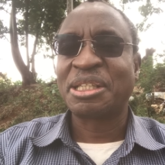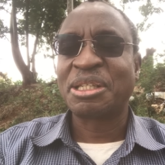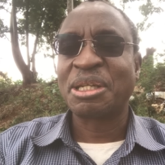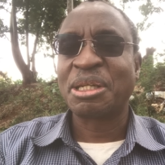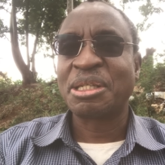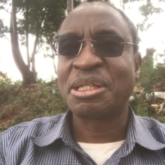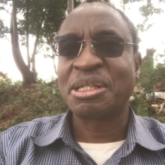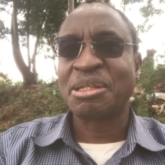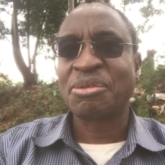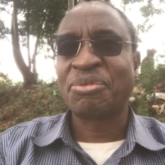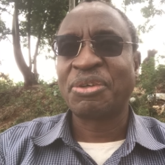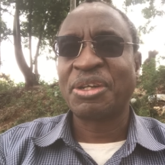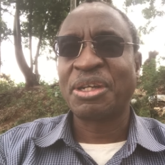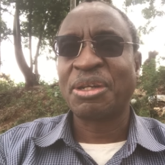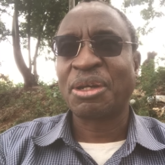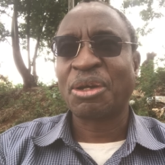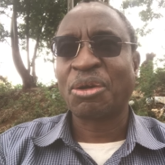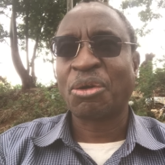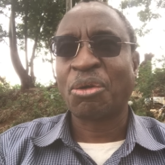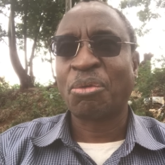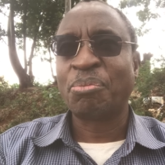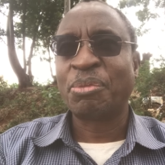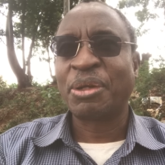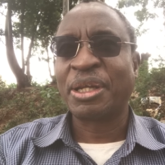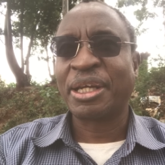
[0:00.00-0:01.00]
it even
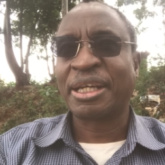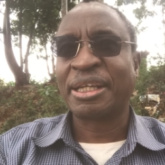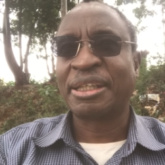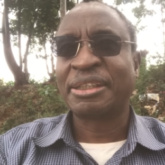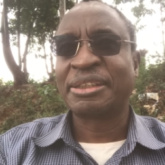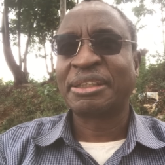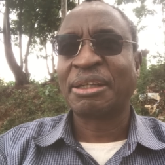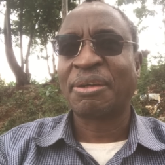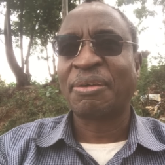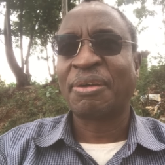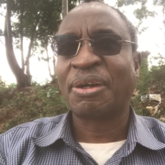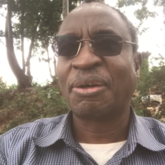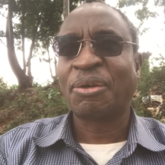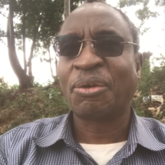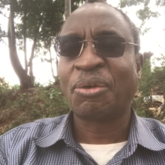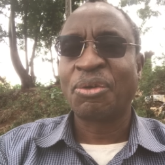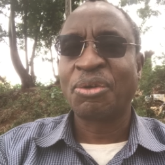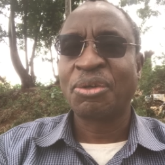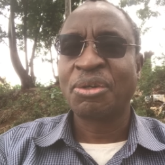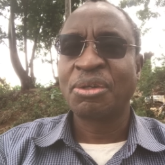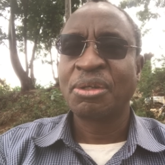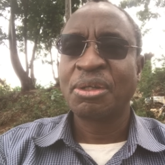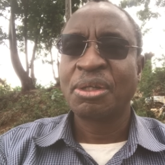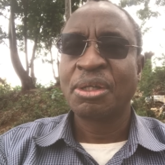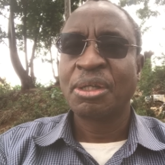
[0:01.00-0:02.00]
complicates our
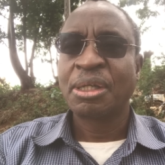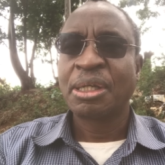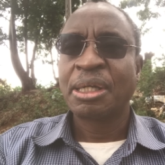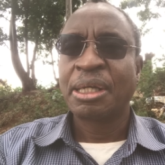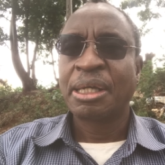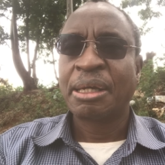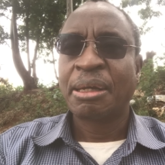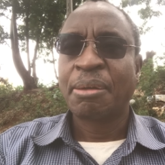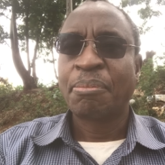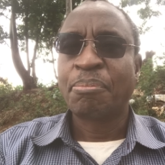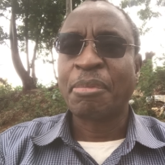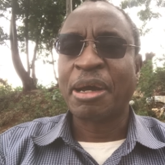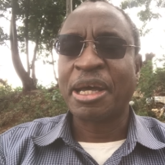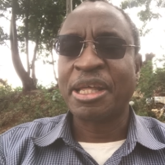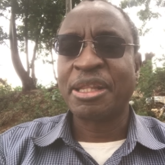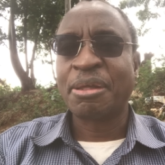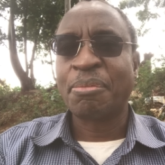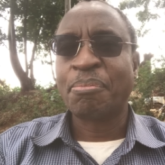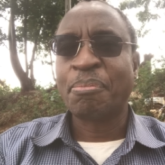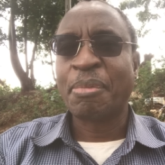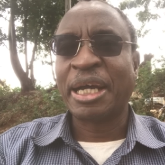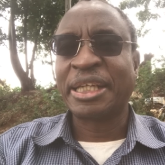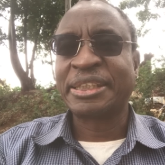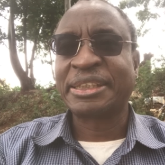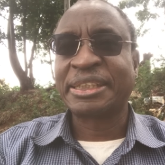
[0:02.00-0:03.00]
own
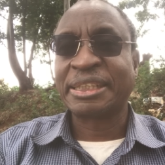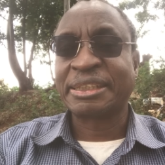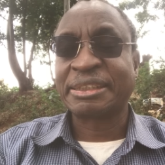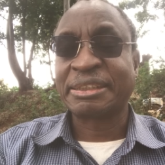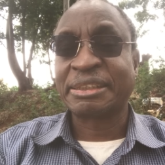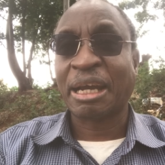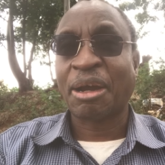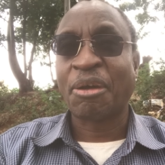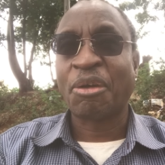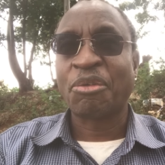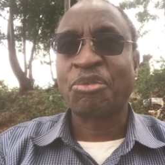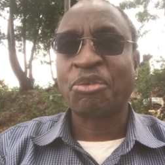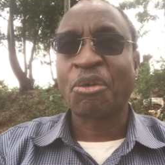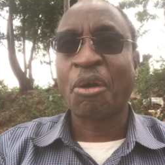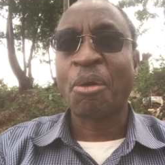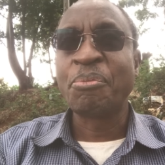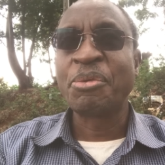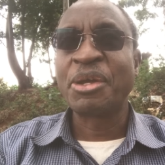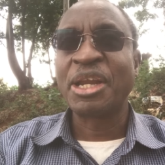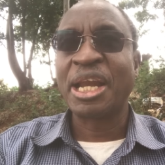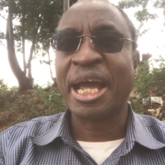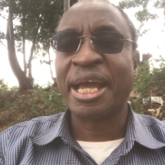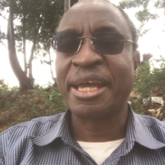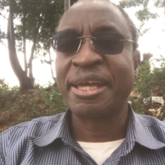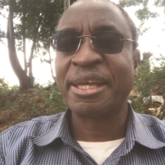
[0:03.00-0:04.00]
mathematics, our
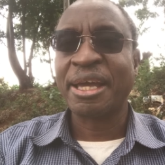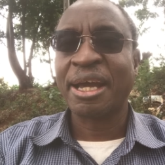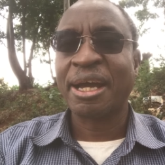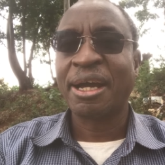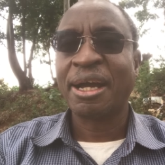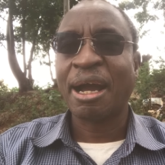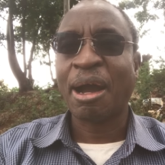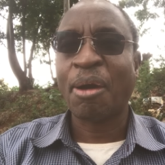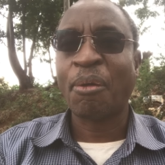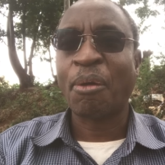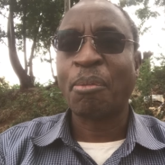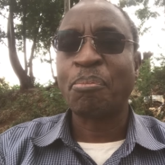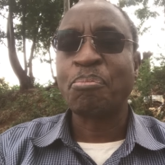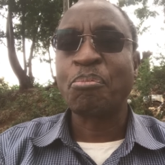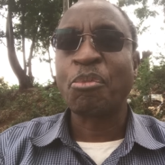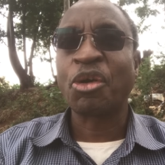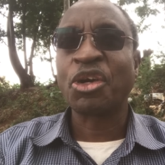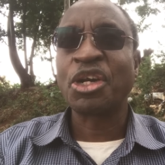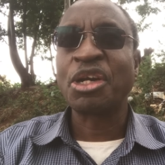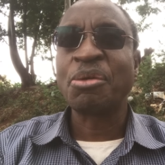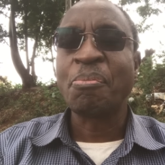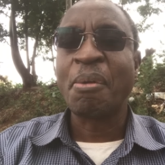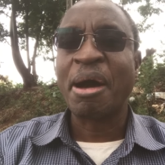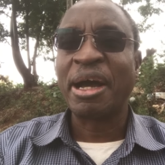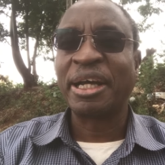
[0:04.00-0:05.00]
formula here, our
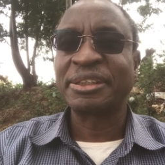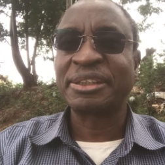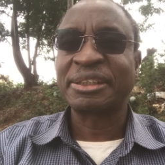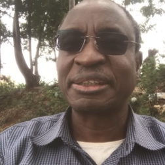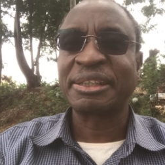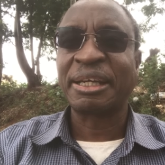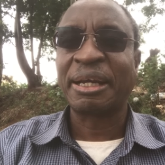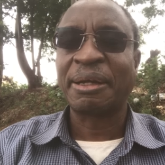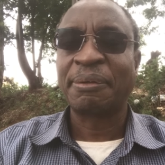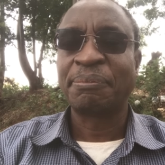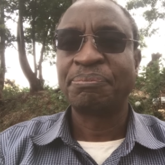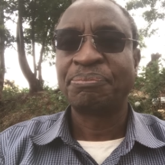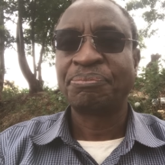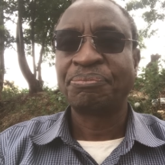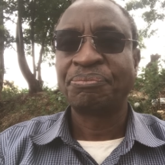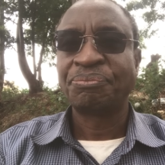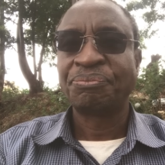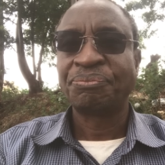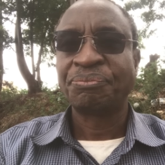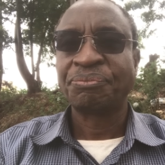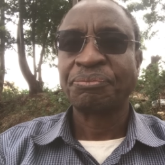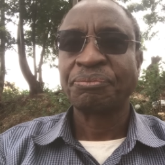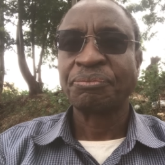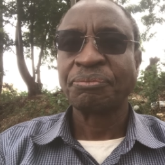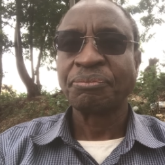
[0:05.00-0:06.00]
body mass here.
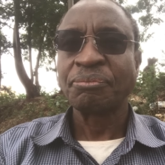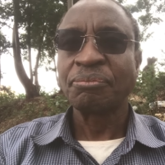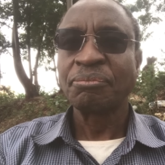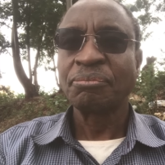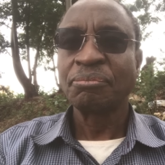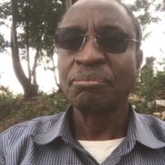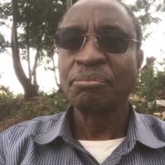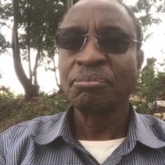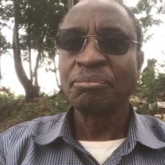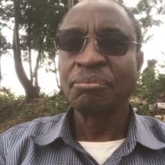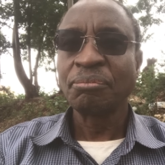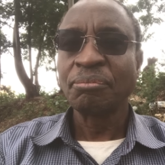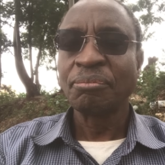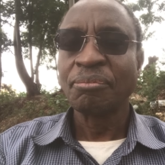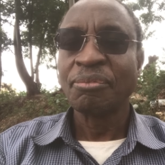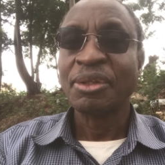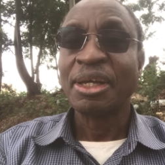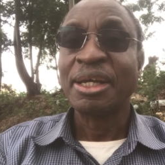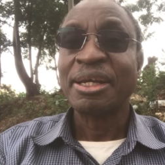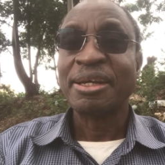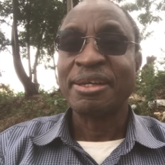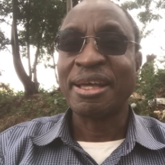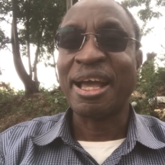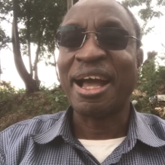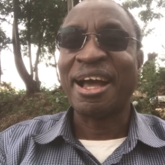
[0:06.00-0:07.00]

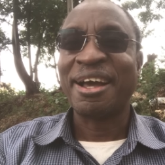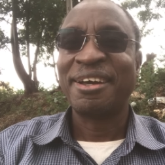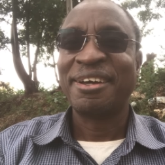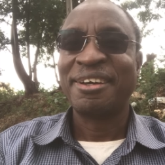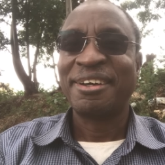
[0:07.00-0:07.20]
Yeah,